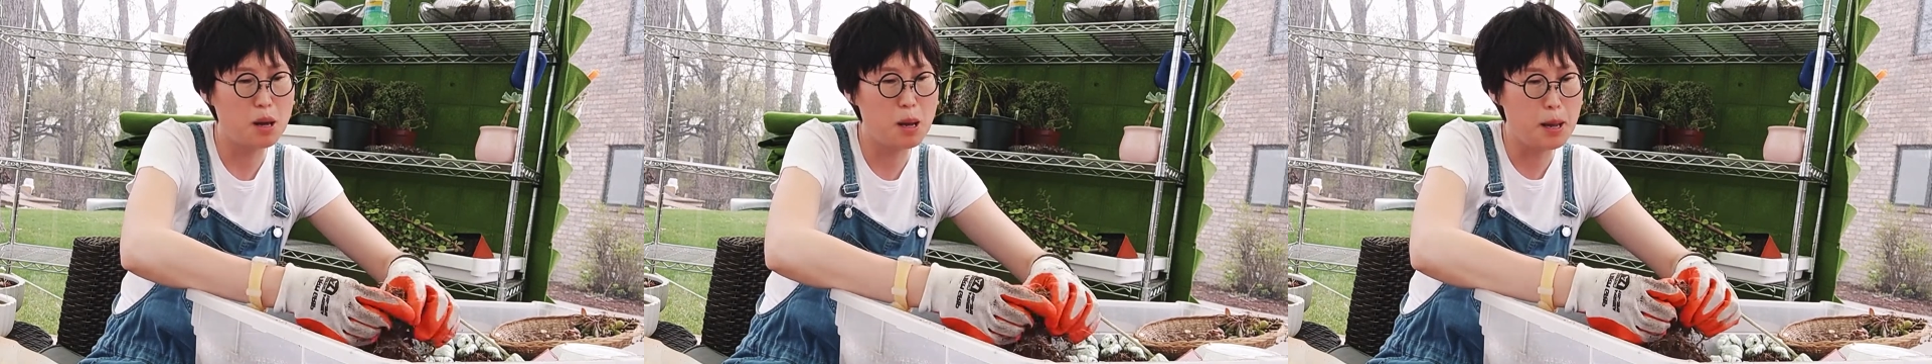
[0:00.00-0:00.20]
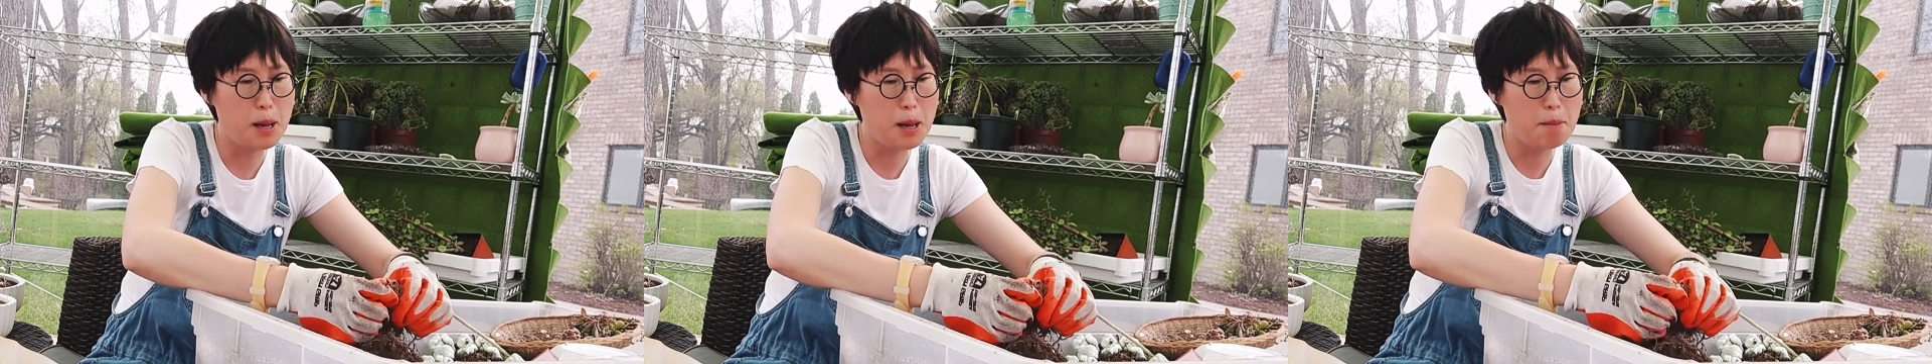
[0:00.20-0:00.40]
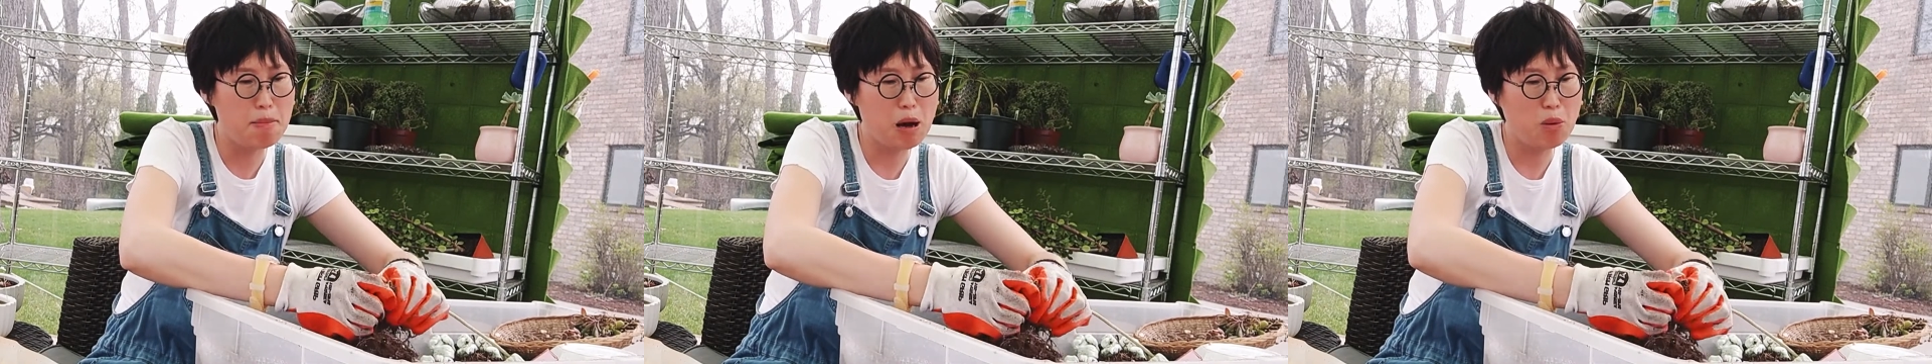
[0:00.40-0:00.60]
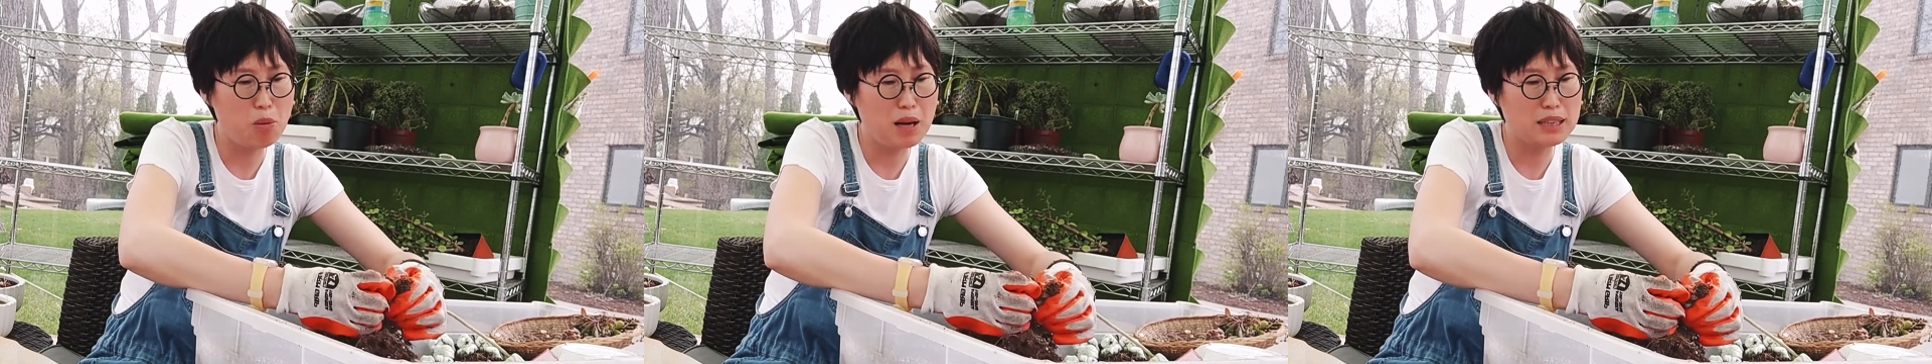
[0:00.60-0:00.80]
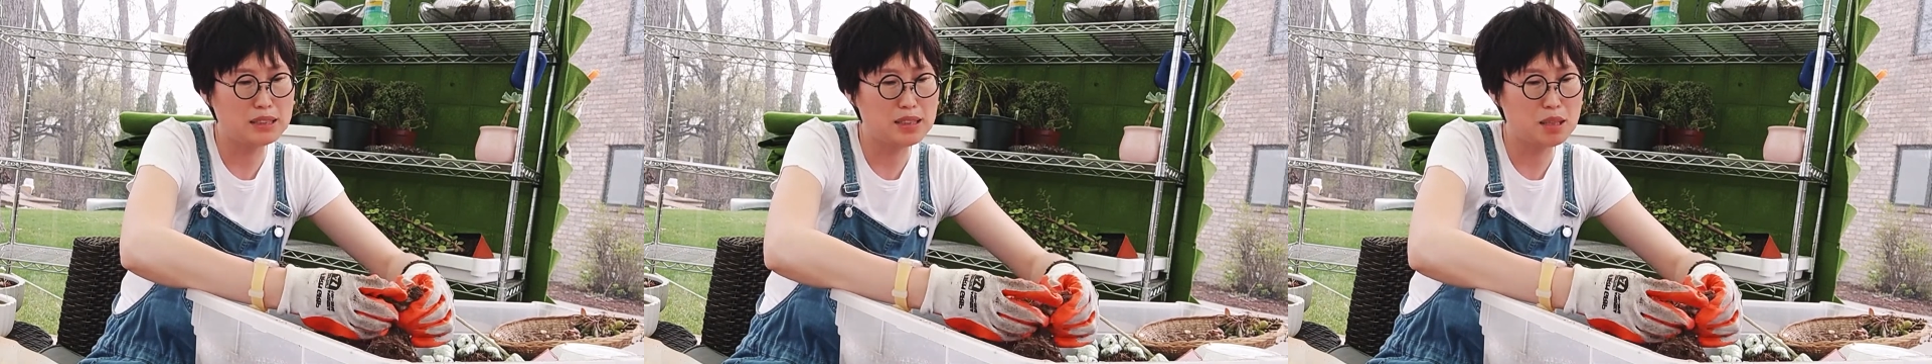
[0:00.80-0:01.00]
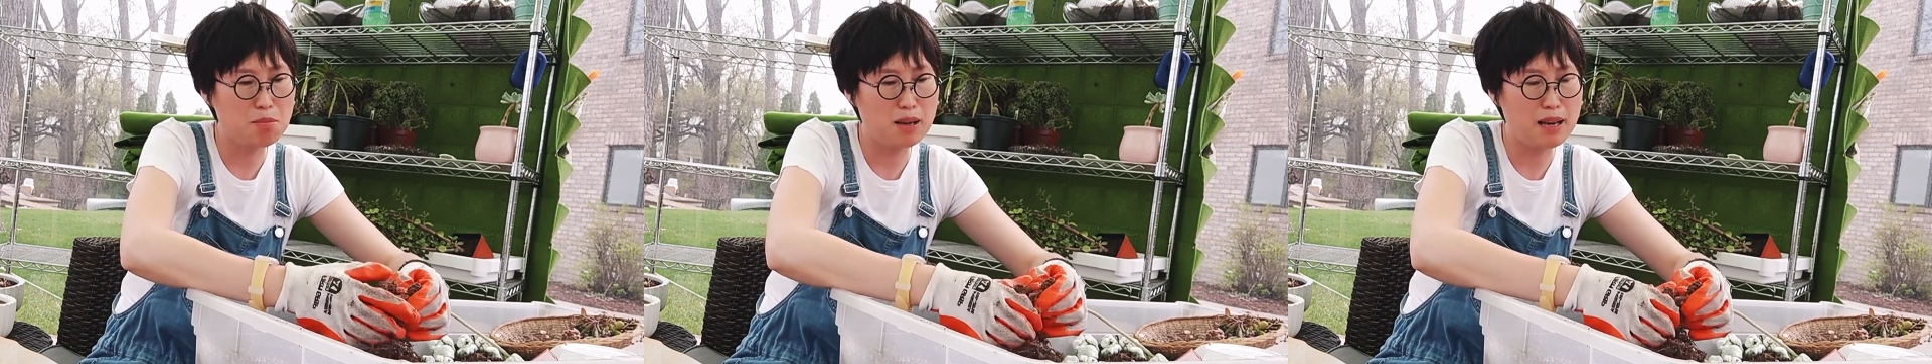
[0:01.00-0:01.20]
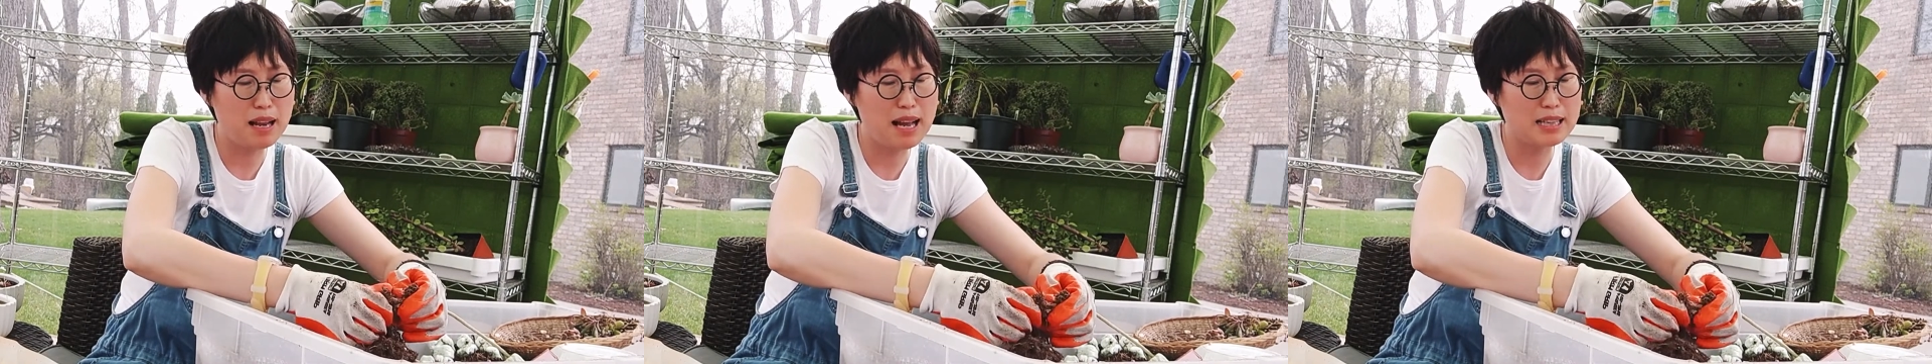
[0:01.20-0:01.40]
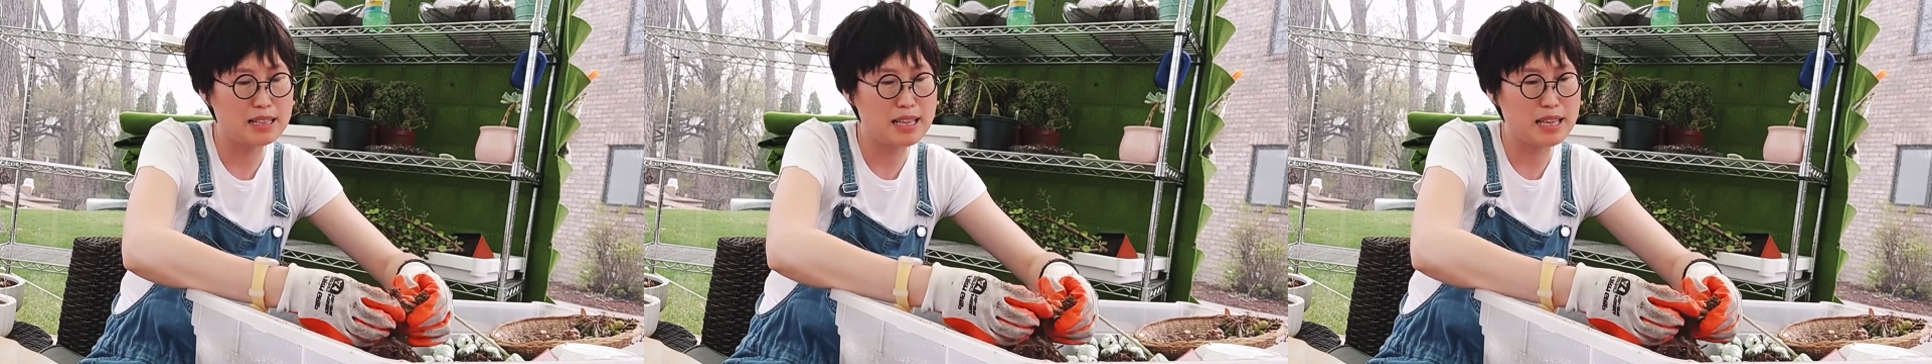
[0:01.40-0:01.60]
But once the plant
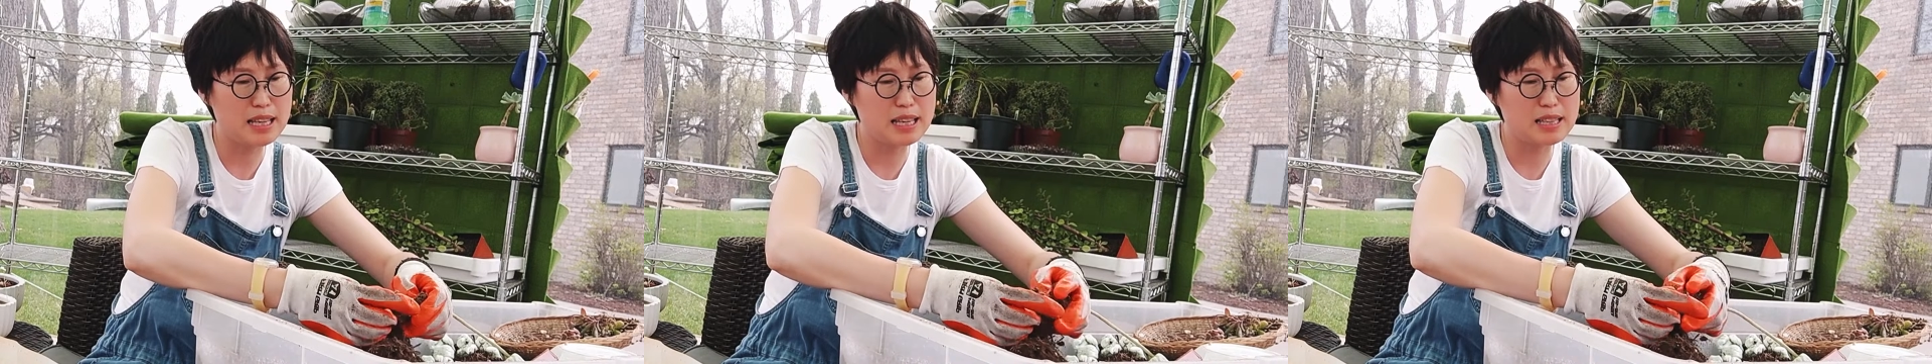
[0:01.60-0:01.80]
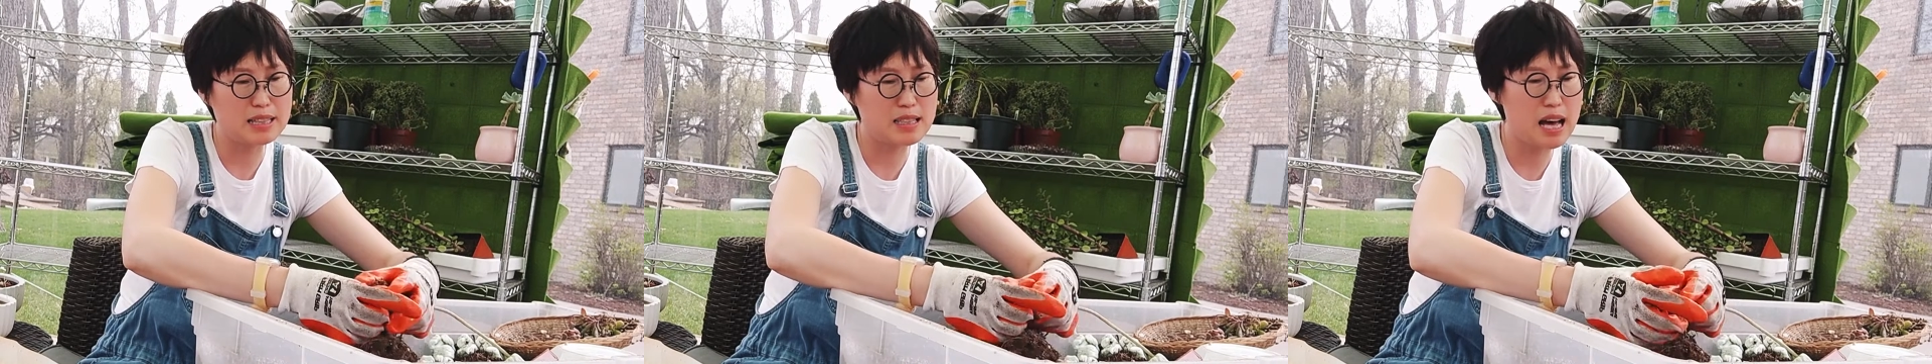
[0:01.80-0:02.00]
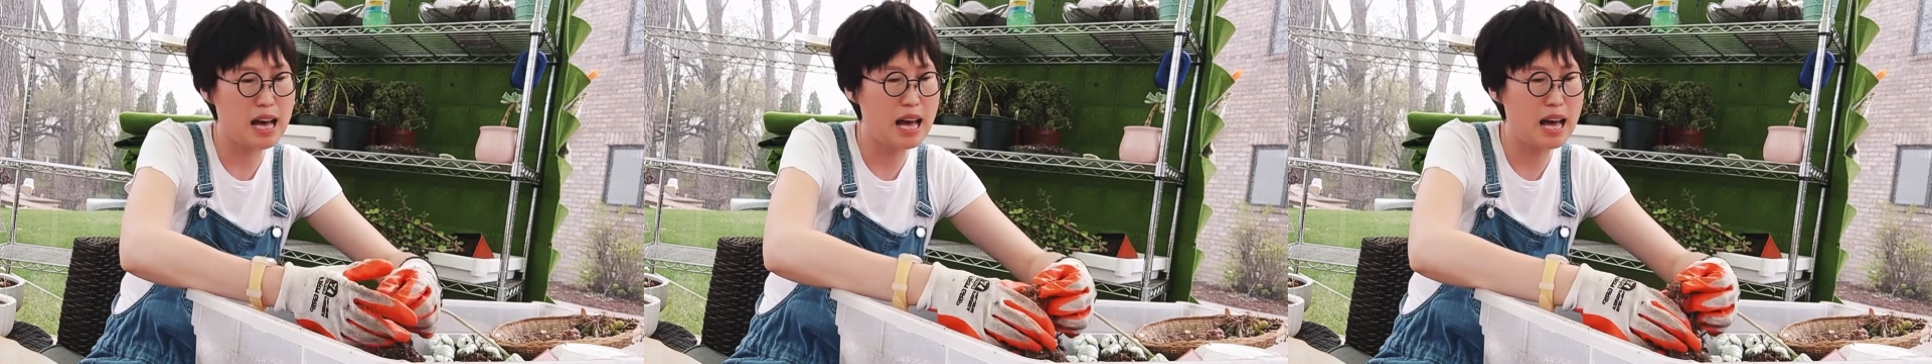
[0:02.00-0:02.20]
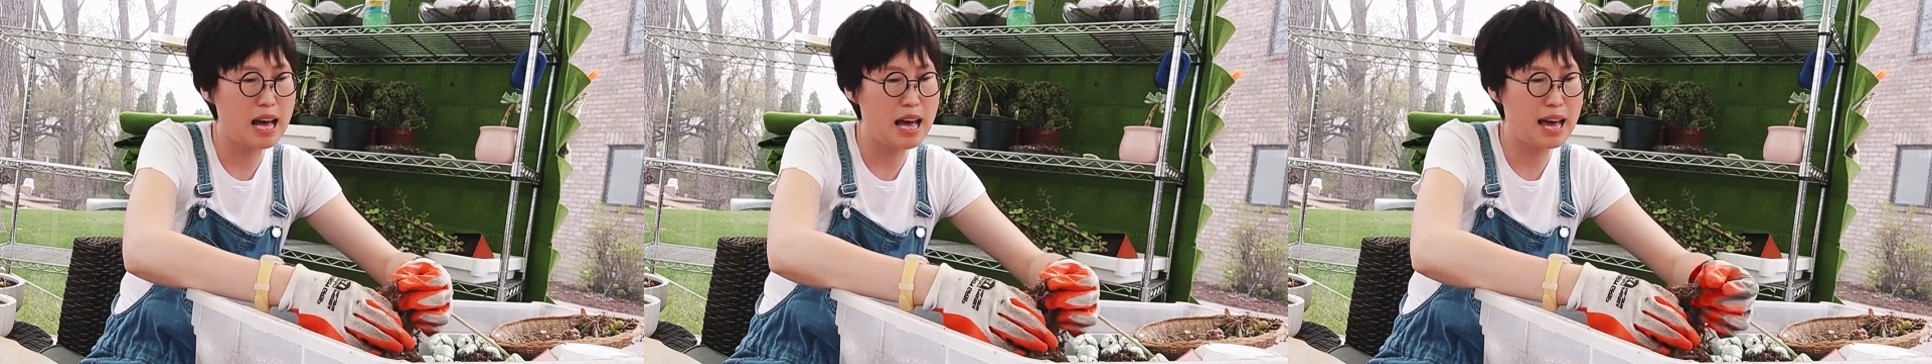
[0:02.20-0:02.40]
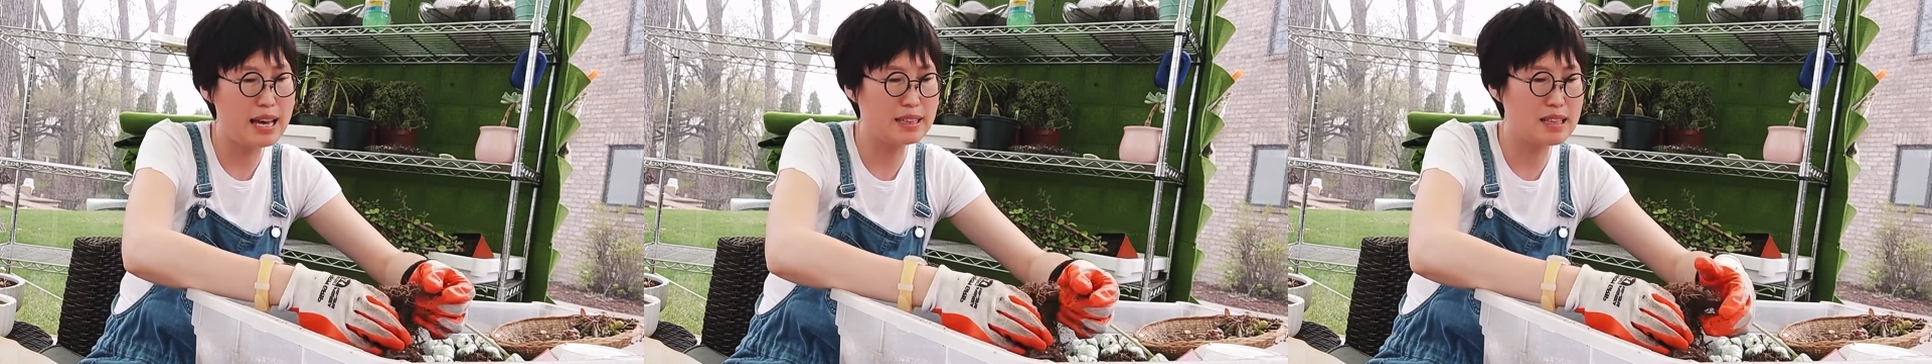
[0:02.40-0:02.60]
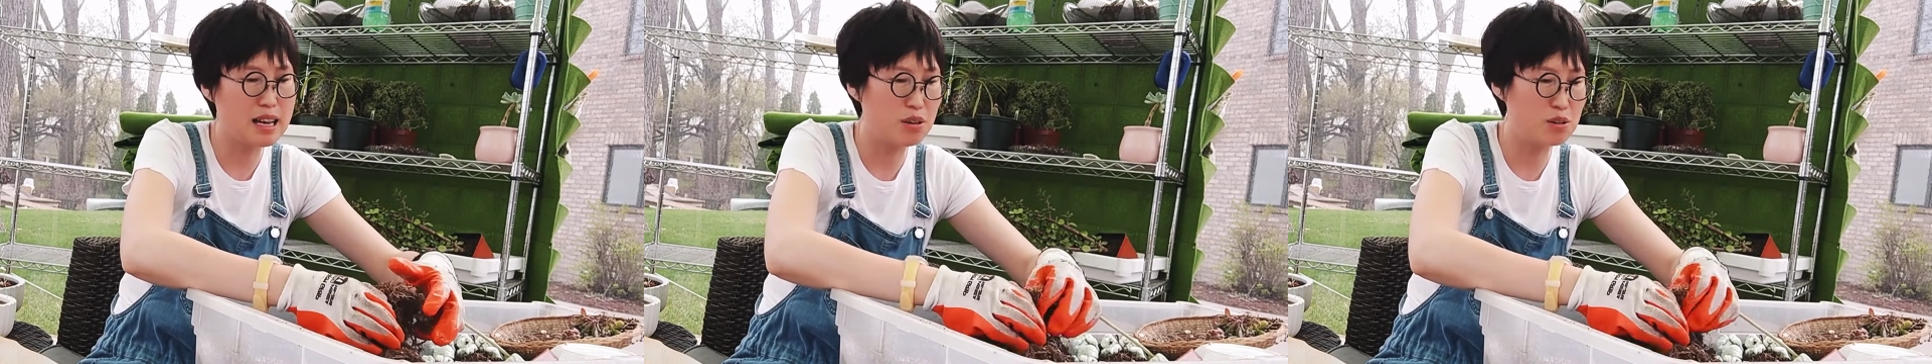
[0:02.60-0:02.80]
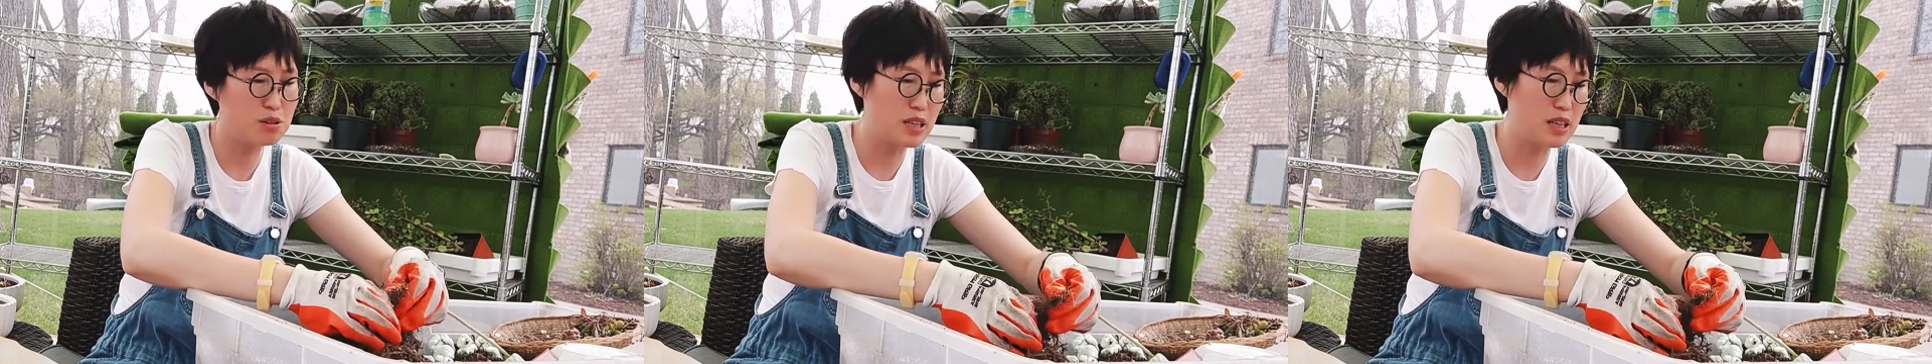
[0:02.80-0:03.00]
is an adult,